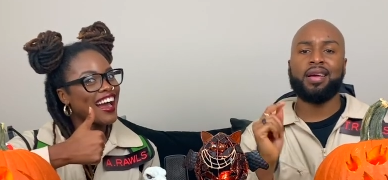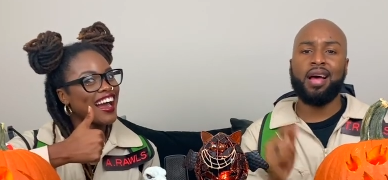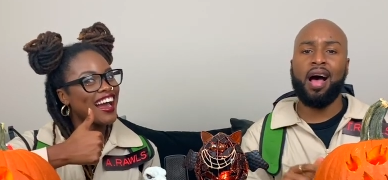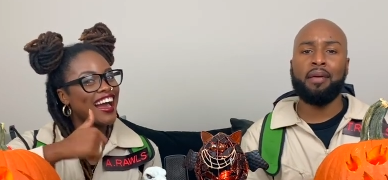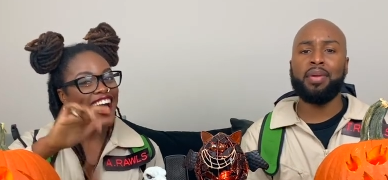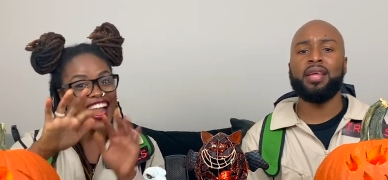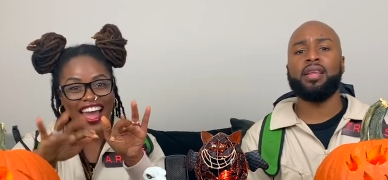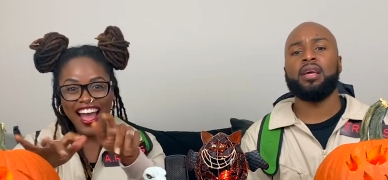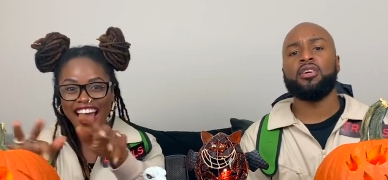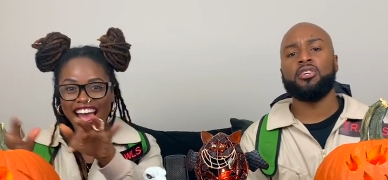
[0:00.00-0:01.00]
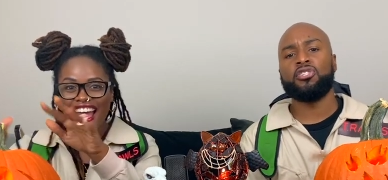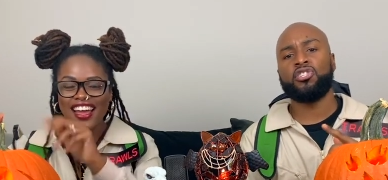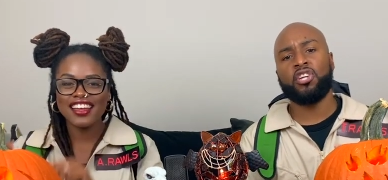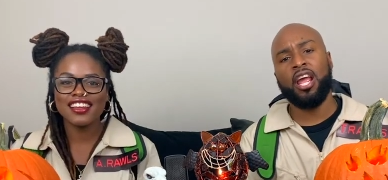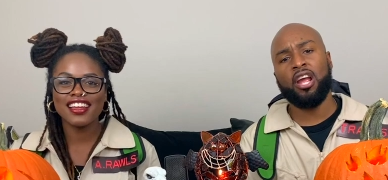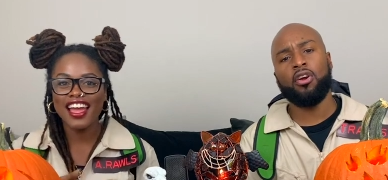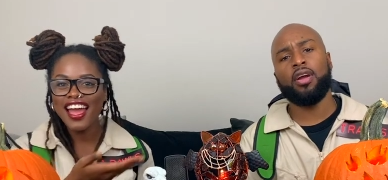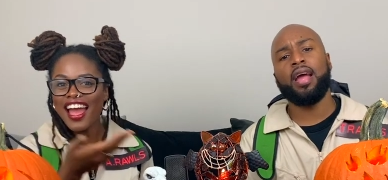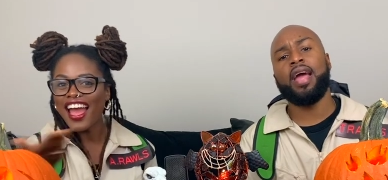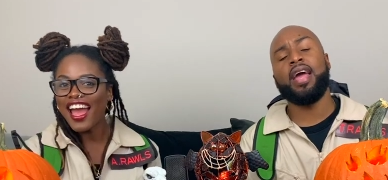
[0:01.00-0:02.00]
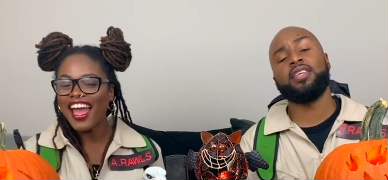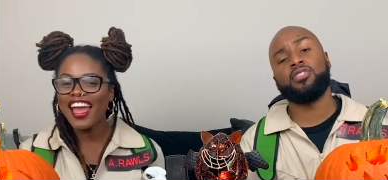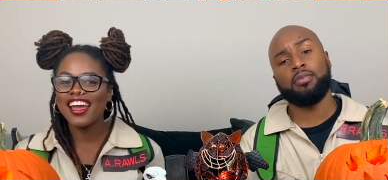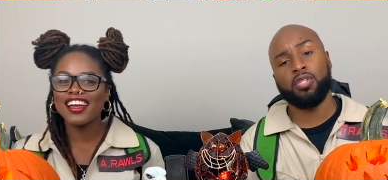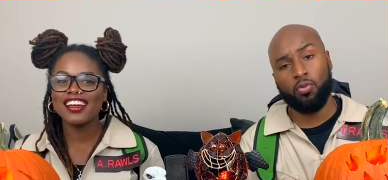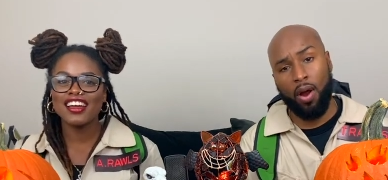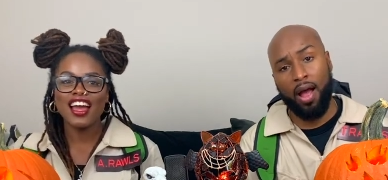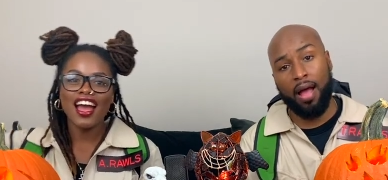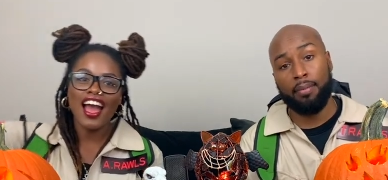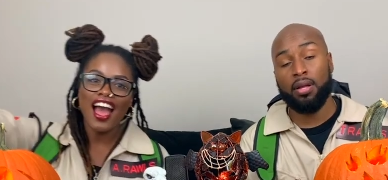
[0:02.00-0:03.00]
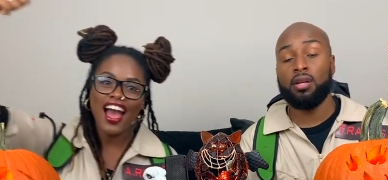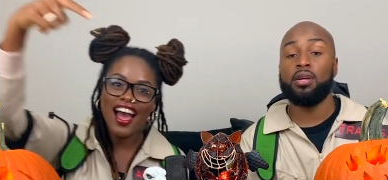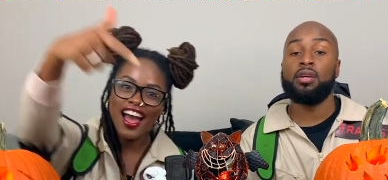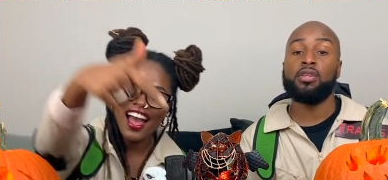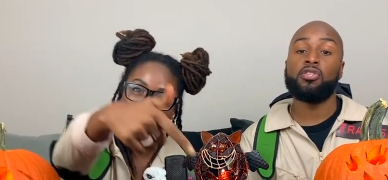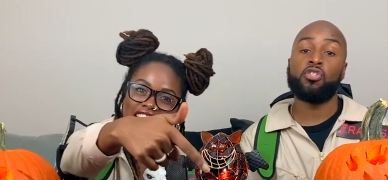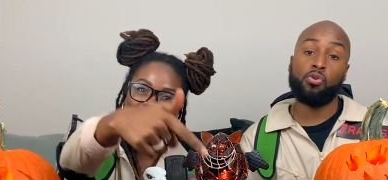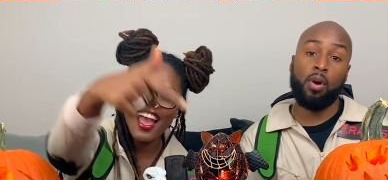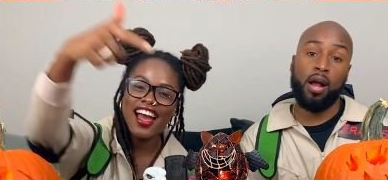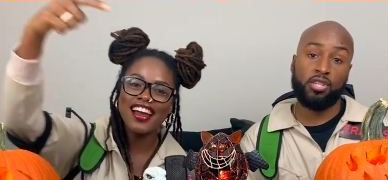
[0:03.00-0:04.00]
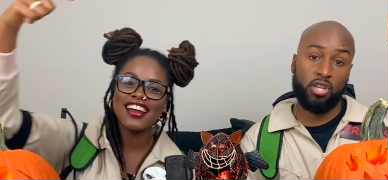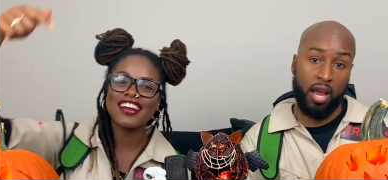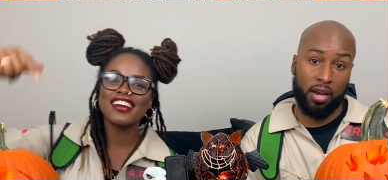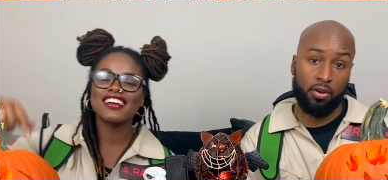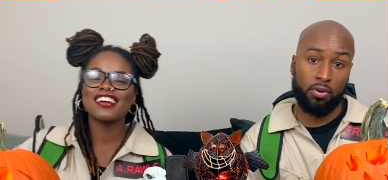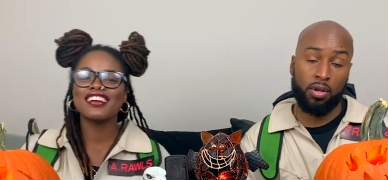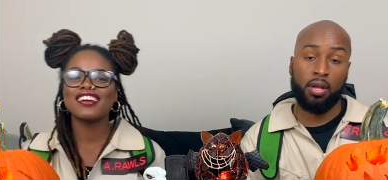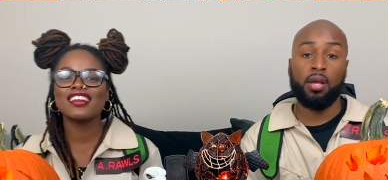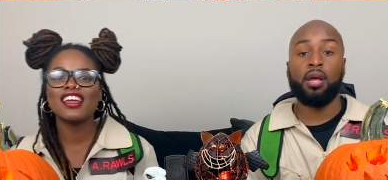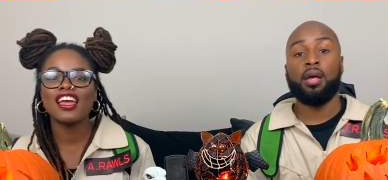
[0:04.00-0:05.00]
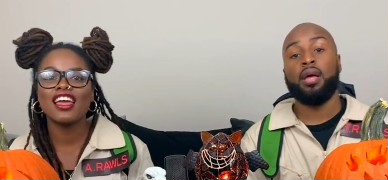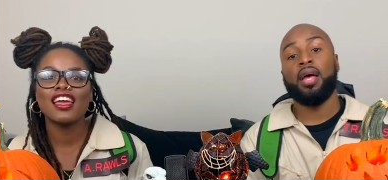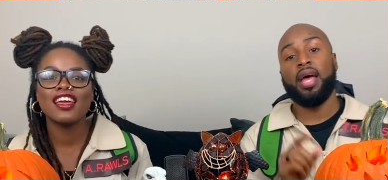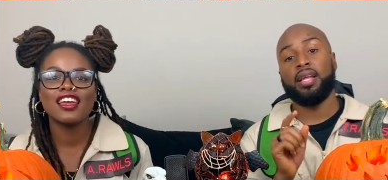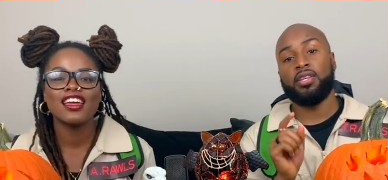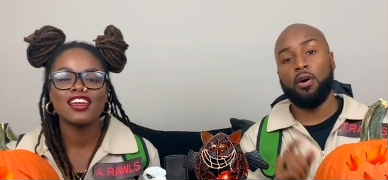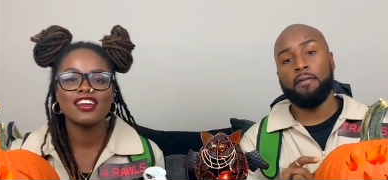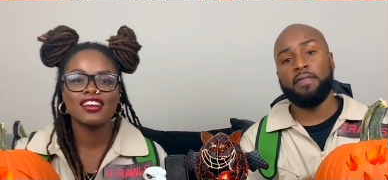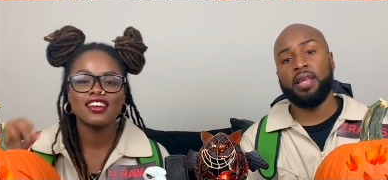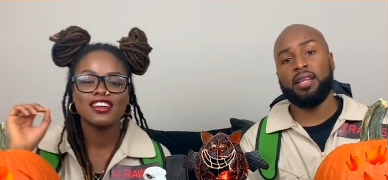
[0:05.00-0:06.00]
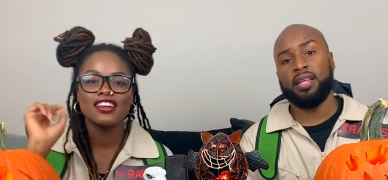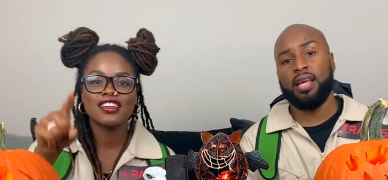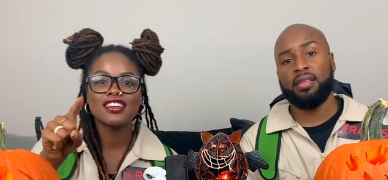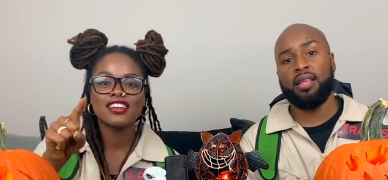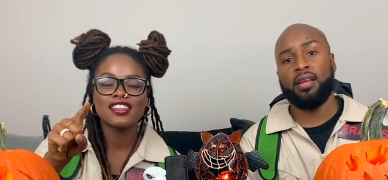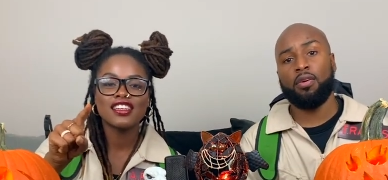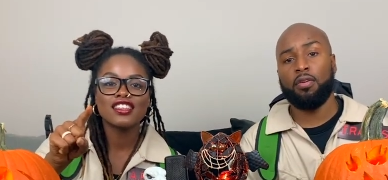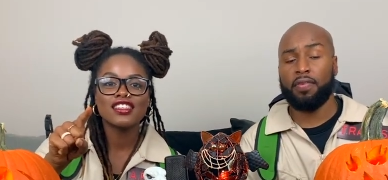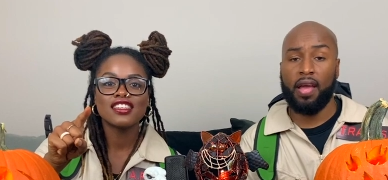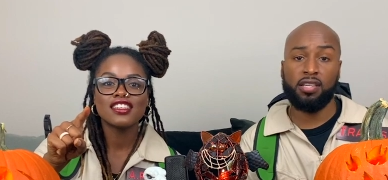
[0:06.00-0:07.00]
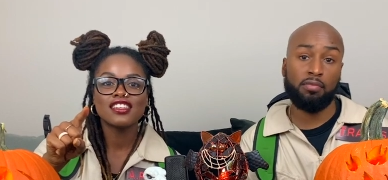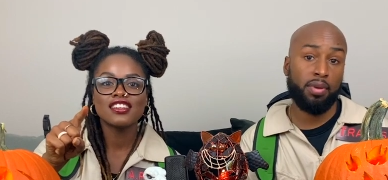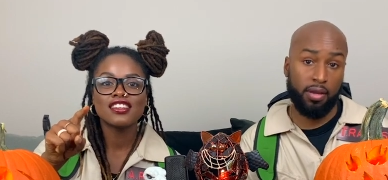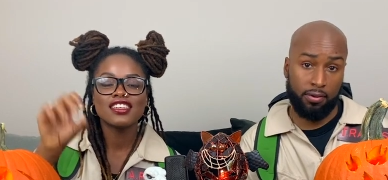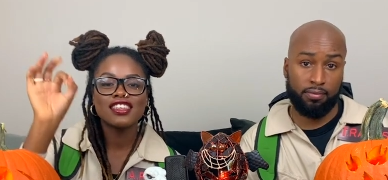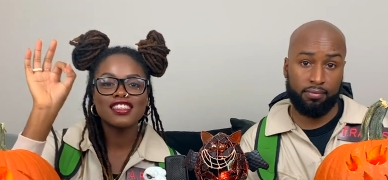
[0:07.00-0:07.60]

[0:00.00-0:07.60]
Speaker 1: comment, share, and subscribe to our channel. And don't forget to hit that notification bell.